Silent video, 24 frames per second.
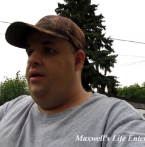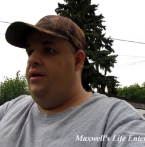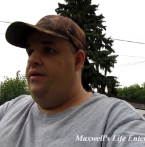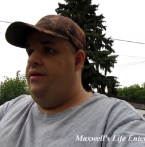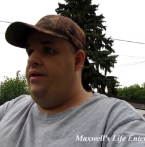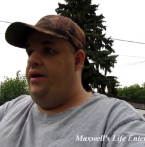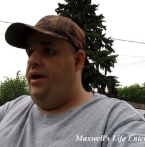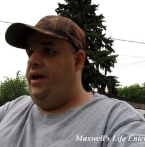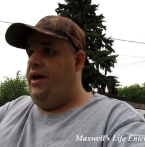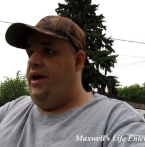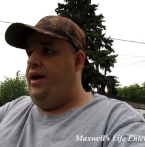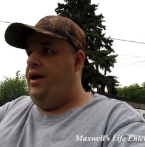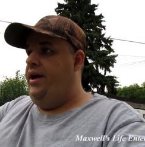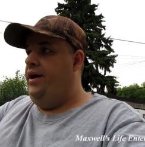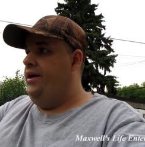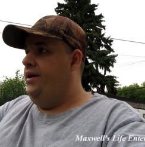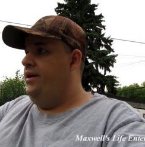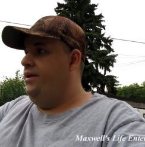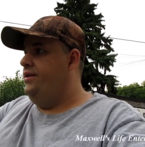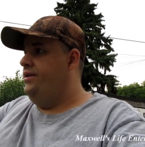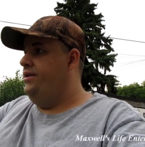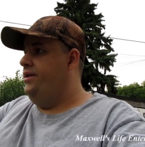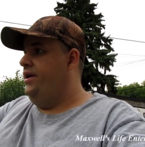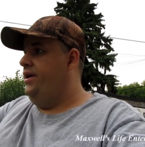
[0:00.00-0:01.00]
They
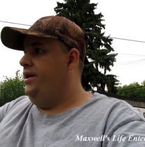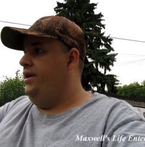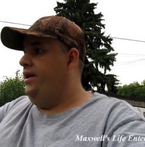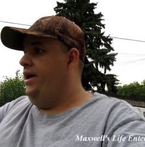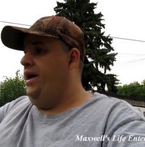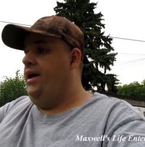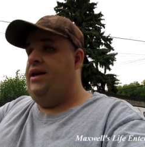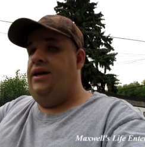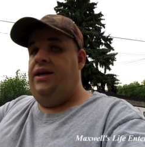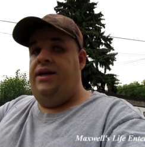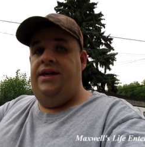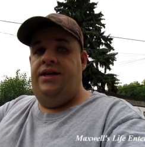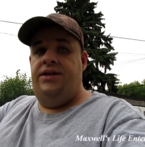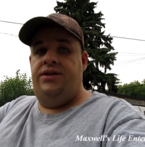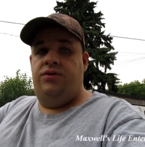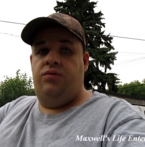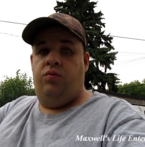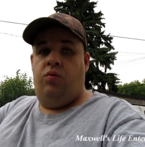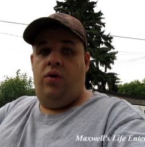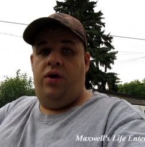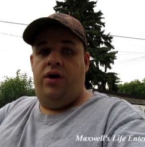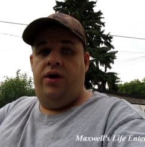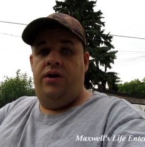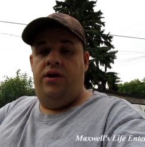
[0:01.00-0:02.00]
had uh, at least
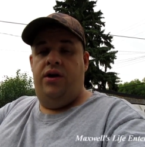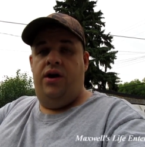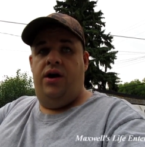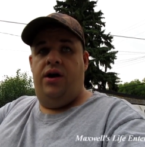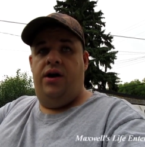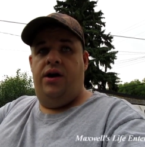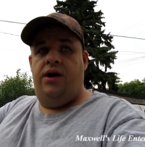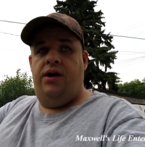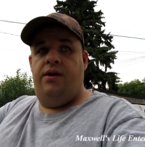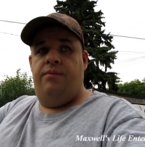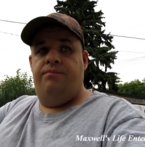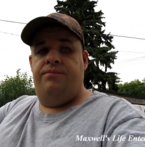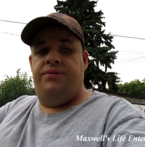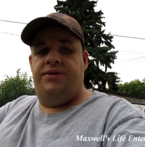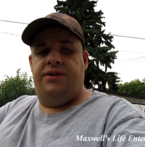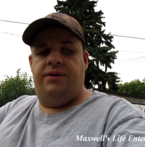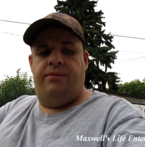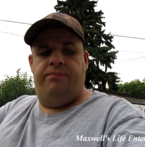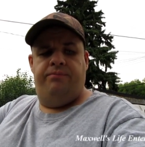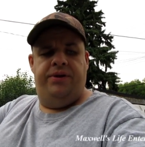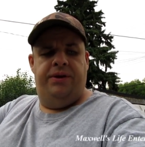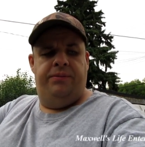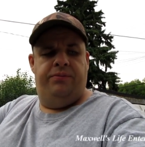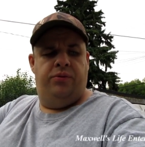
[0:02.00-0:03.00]
one. Um,
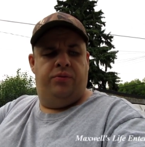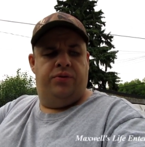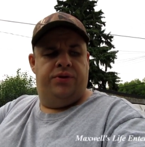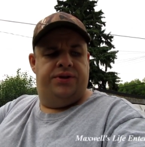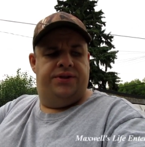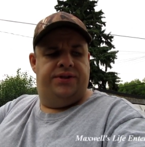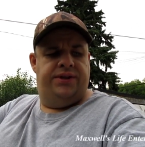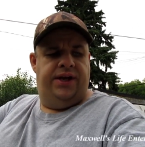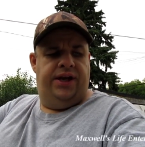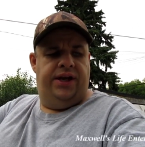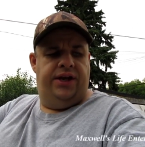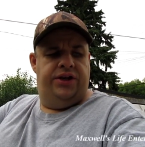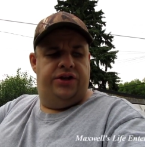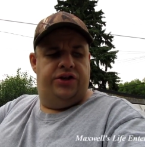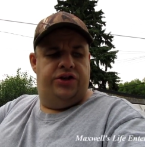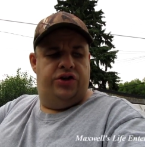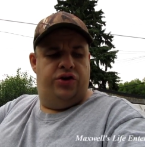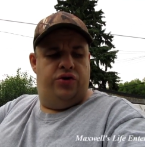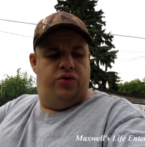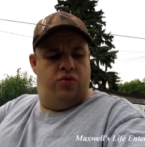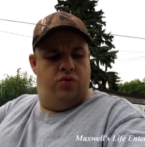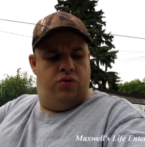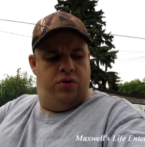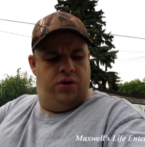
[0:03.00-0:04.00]
some people were saying
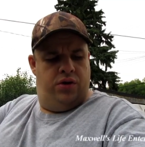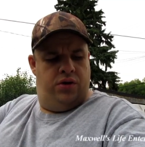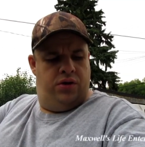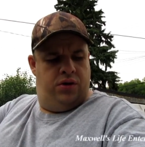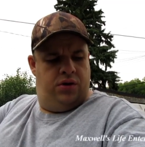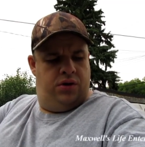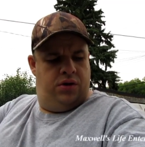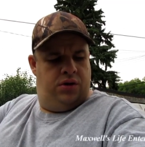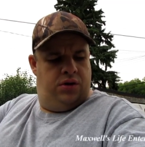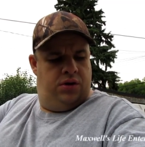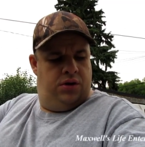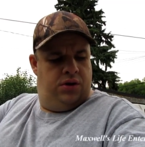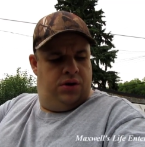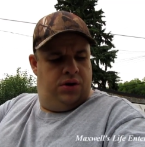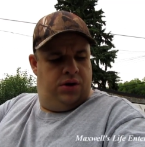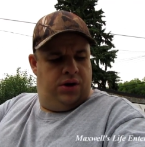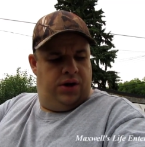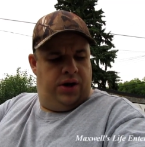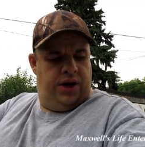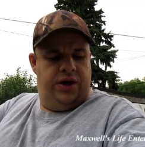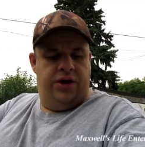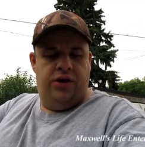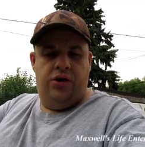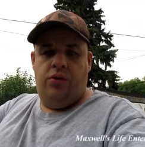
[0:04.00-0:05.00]
two.
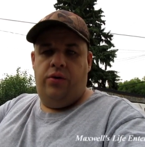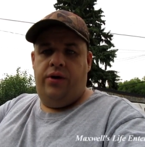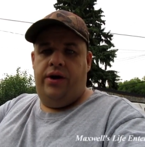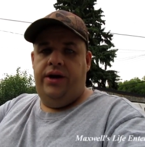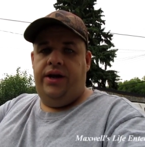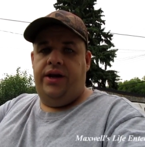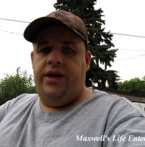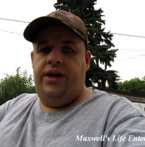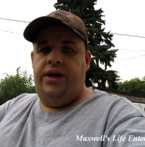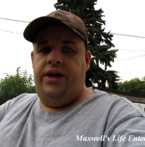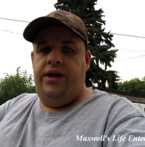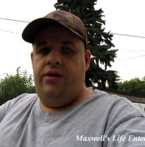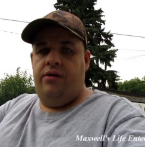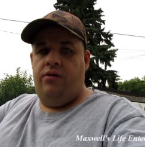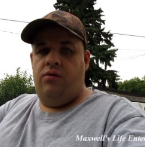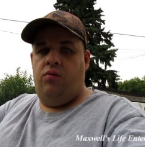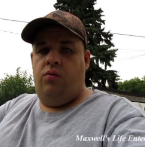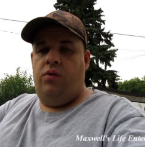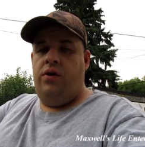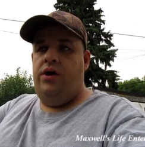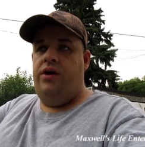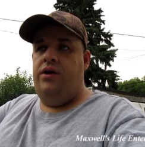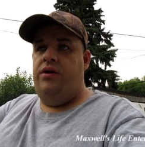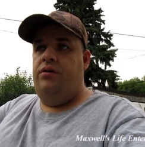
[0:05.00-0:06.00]
I know I could hear
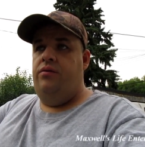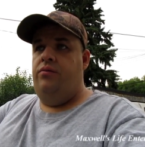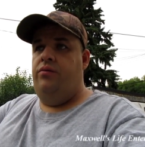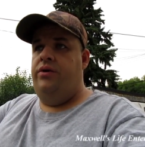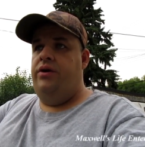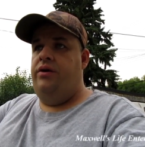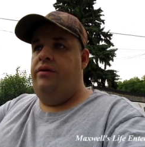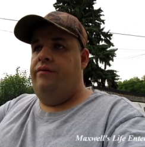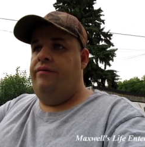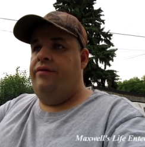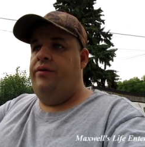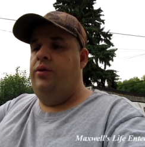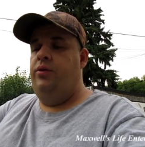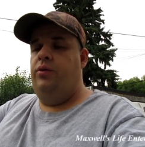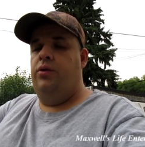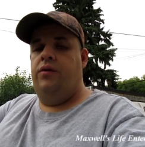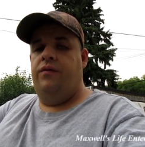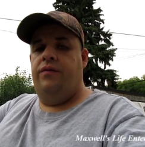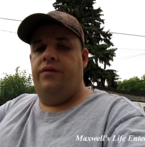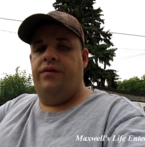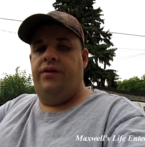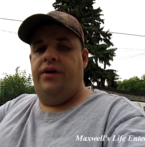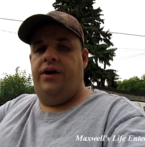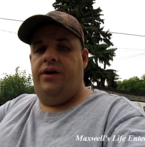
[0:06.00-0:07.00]
one when it flew
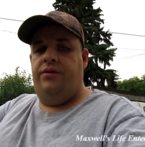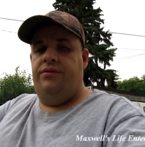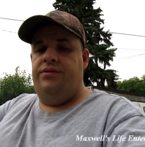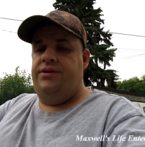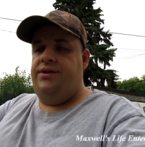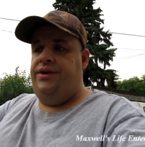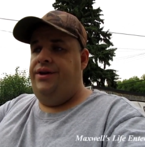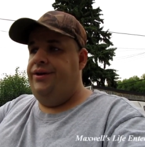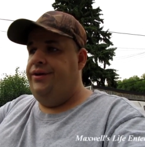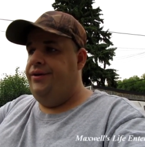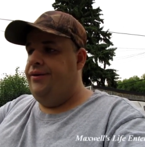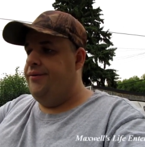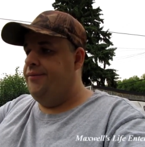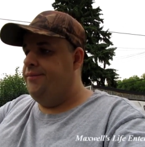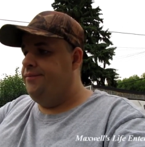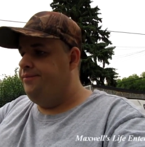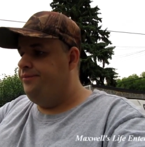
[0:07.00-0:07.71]
over the house here.